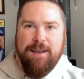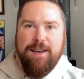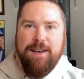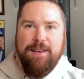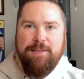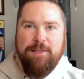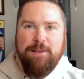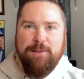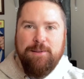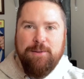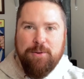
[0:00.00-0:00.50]

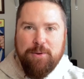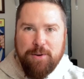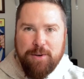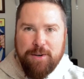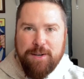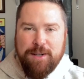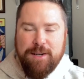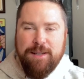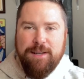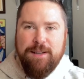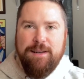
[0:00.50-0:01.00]
And the
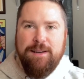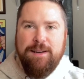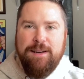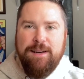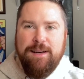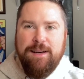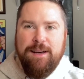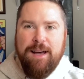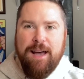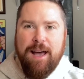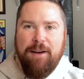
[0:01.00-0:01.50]
Lord,
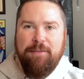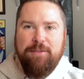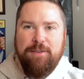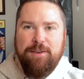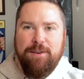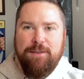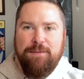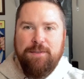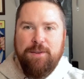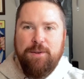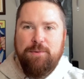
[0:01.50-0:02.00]
uh,
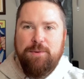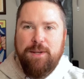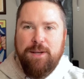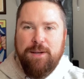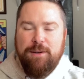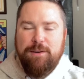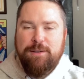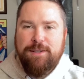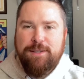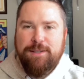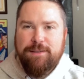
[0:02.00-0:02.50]
after a few
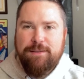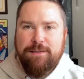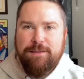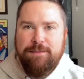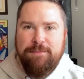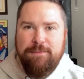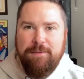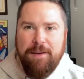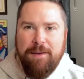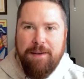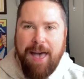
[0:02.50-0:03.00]
years
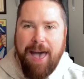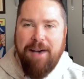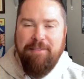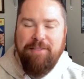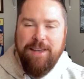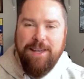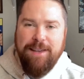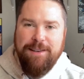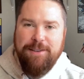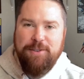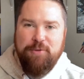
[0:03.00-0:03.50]

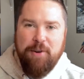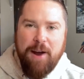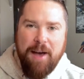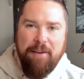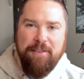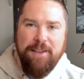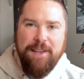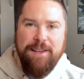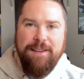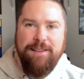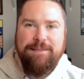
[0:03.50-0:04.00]
having it,
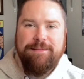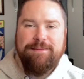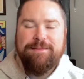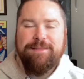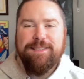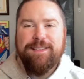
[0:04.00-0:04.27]
driving it,